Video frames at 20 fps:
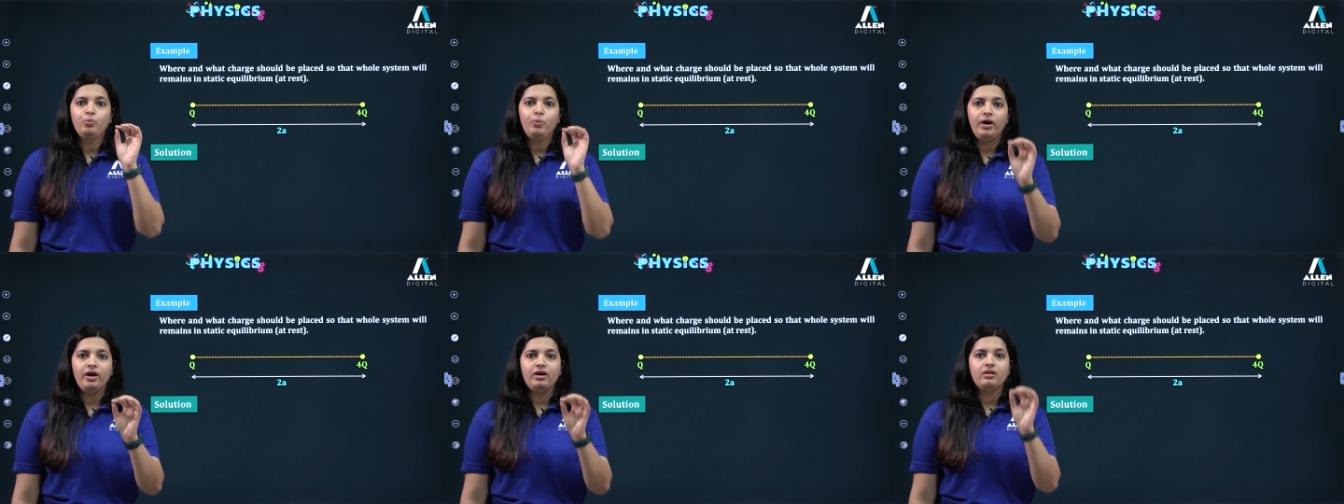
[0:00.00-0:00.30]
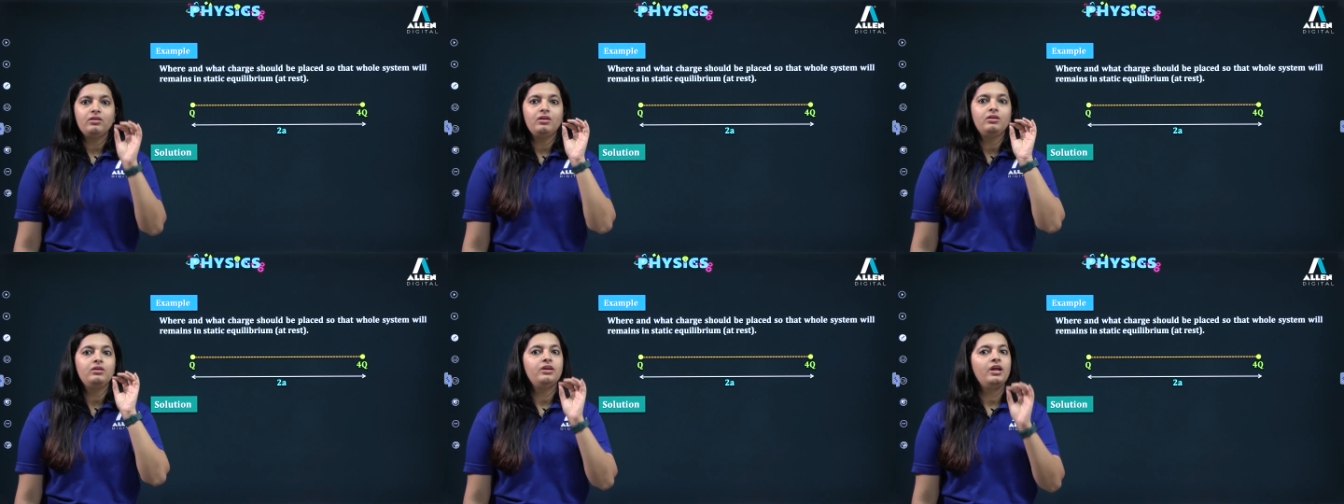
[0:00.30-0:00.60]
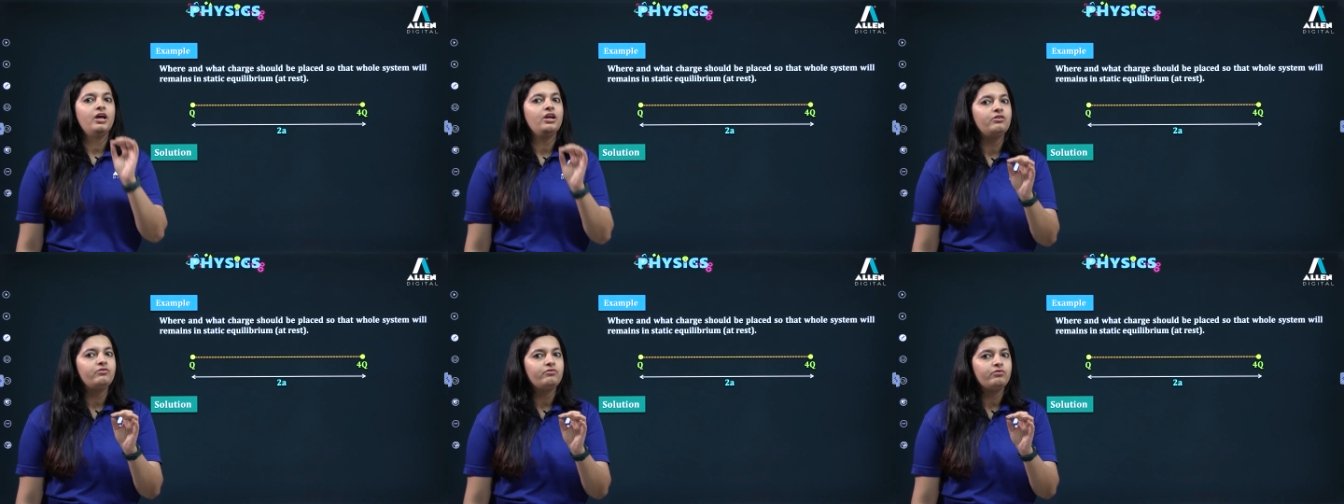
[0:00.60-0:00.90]
where the
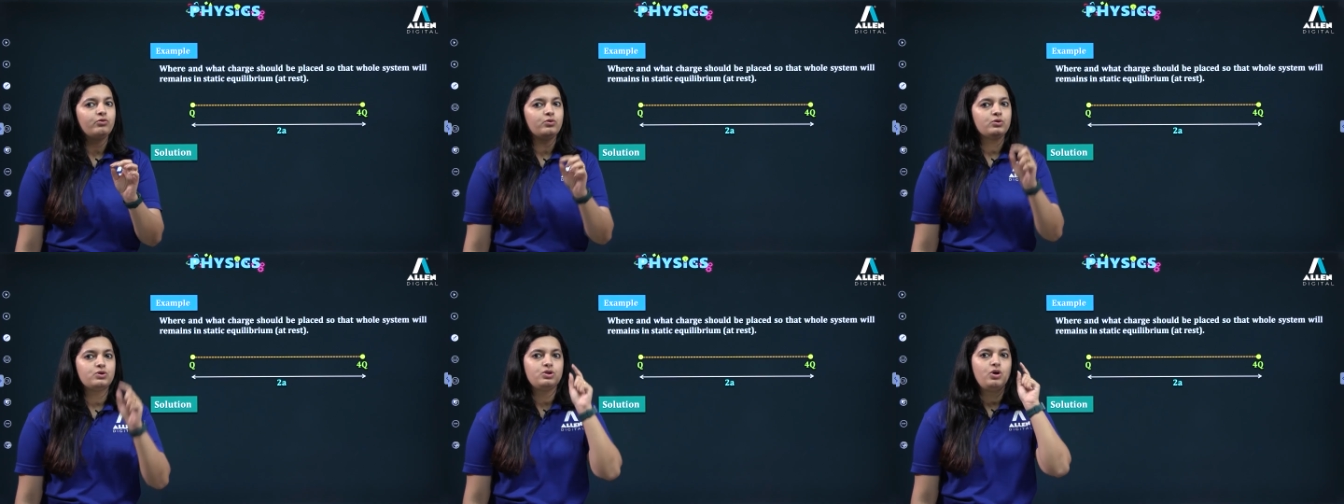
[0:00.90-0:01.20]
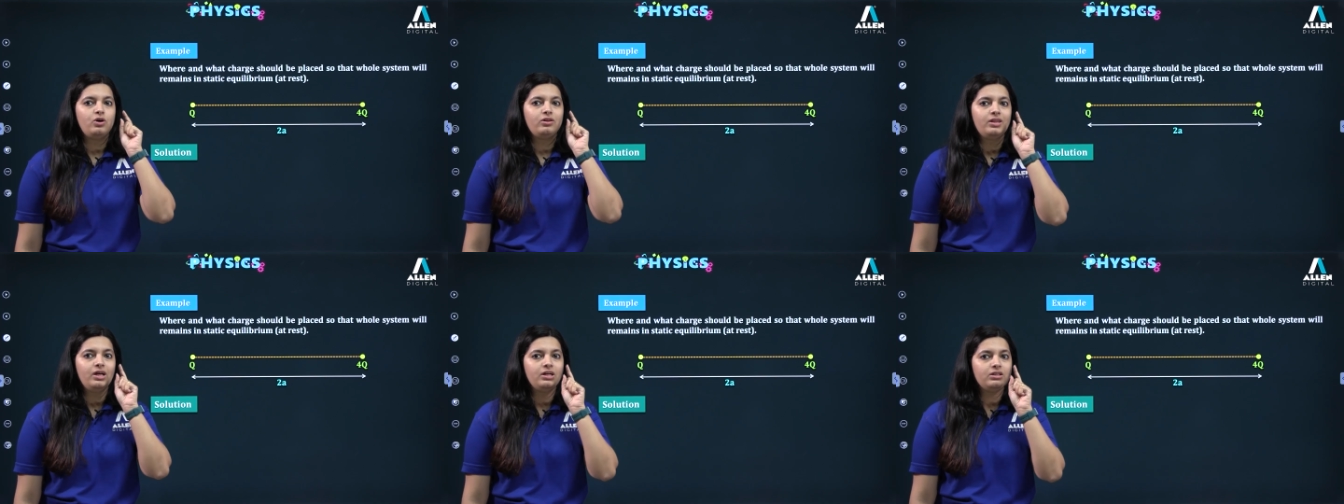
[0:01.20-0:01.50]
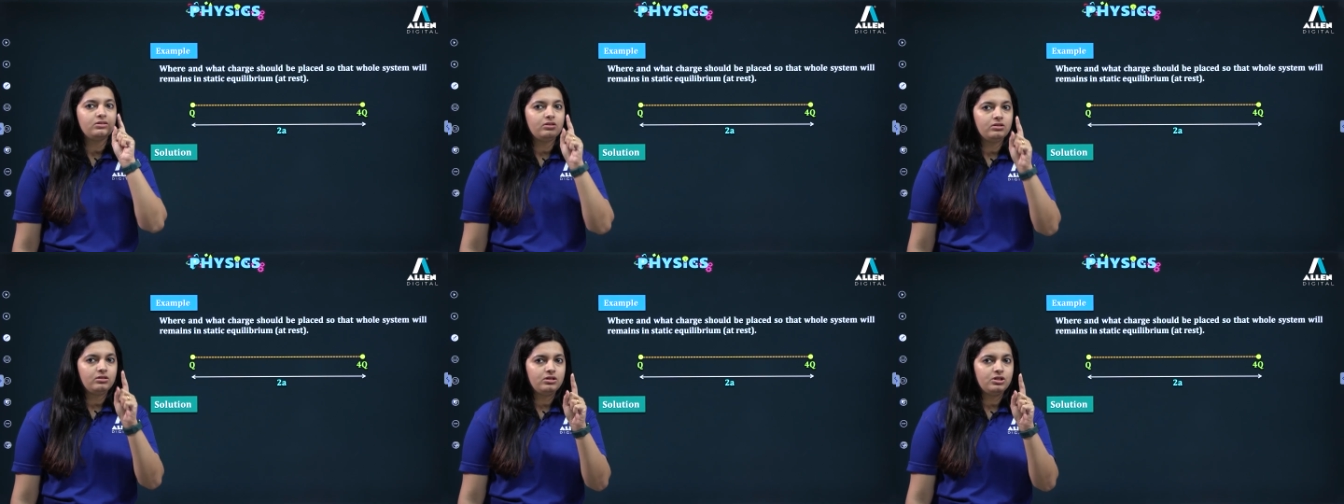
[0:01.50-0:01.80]
net force on that
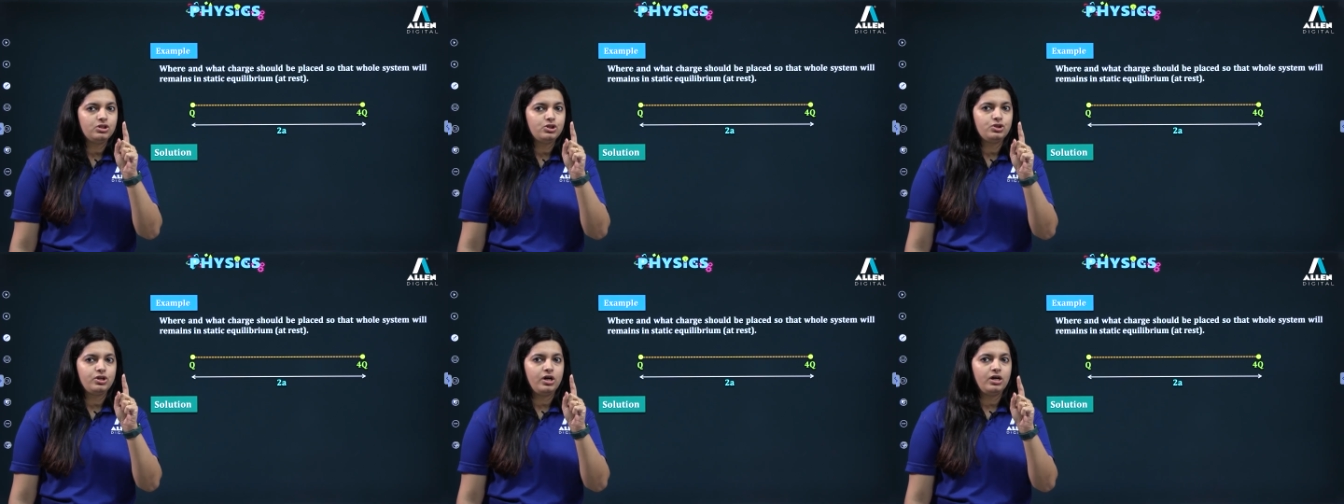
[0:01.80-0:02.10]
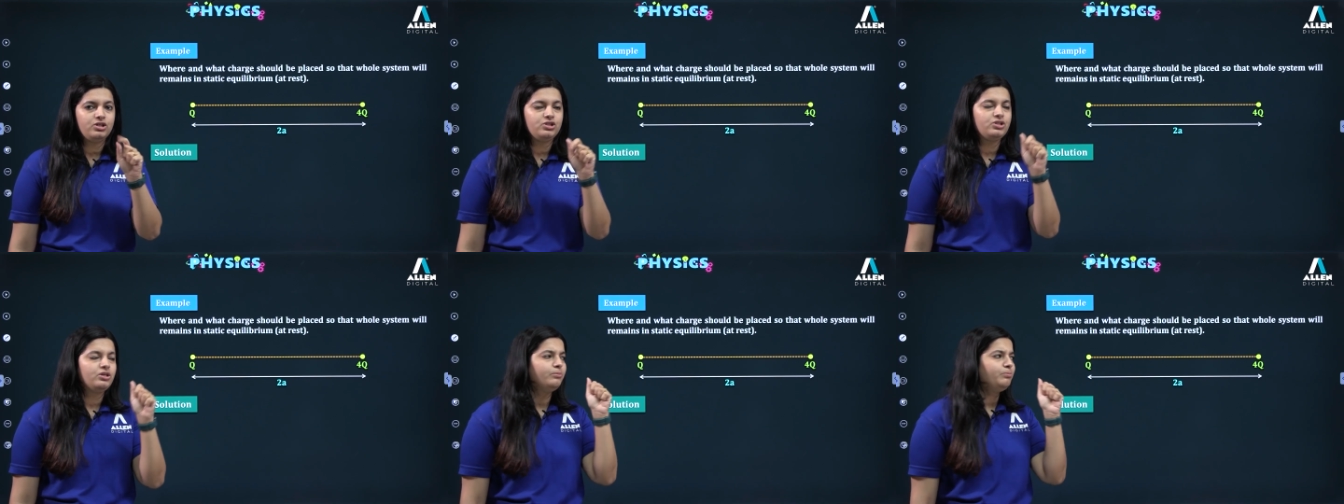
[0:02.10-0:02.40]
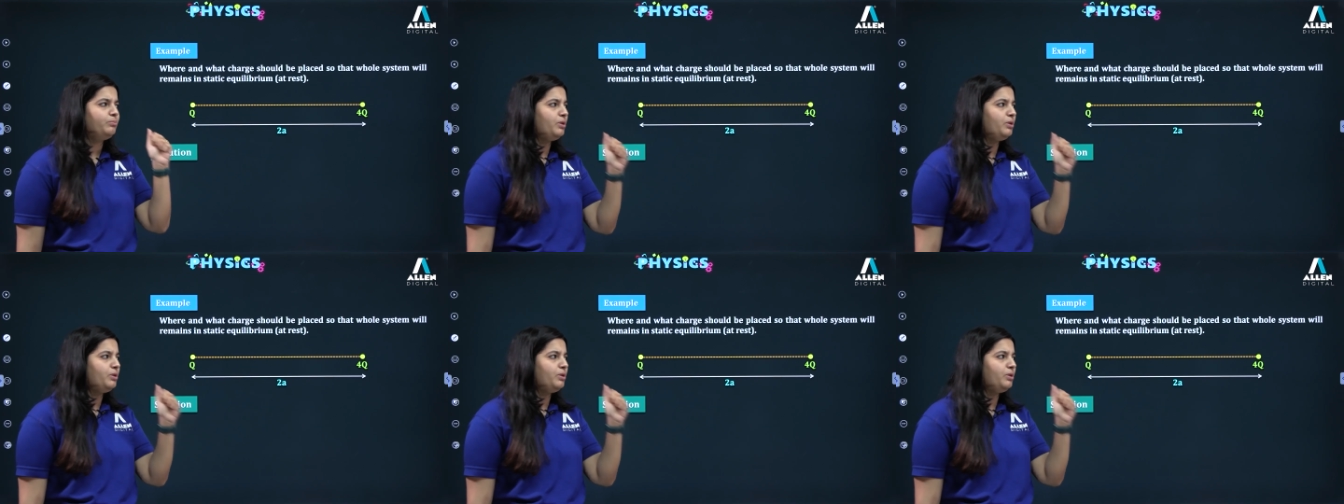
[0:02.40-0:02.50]
third charge